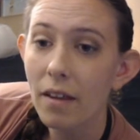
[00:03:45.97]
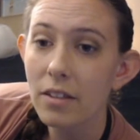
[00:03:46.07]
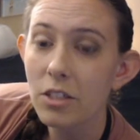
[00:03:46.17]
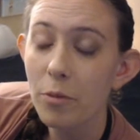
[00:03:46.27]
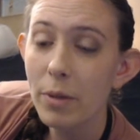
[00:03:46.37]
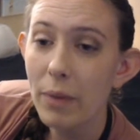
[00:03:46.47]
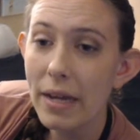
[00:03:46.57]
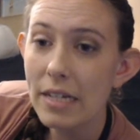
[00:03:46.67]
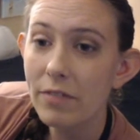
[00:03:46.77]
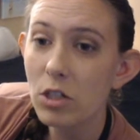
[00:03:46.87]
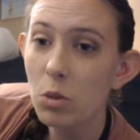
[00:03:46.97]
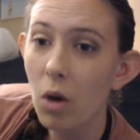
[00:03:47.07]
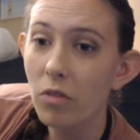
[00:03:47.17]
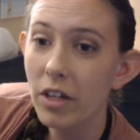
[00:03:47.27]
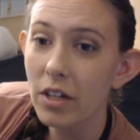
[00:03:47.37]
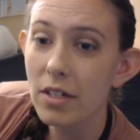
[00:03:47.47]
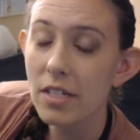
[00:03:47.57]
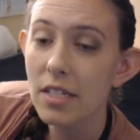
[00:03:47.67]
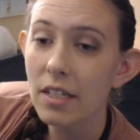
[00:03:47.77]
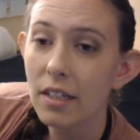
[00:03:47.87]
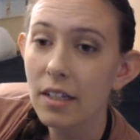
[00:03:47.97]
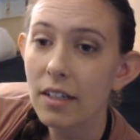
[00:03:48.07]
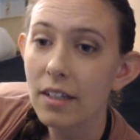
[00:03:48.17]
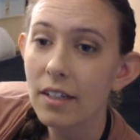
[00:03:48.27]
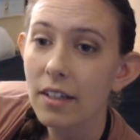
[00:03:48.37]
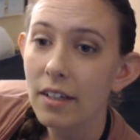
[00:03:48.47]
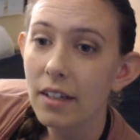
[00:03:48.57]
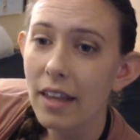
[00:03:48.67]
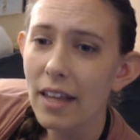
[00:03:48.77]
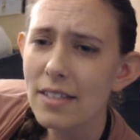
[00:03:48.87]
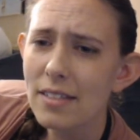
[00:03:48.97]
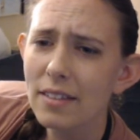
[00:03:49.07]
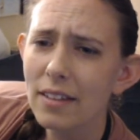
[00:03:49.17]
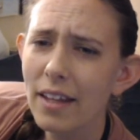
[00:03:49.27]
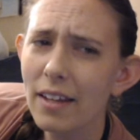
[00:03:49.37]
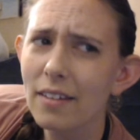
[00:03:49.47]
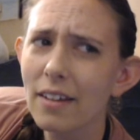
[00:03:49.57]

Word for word: So you've been painting for 12 years. That's like,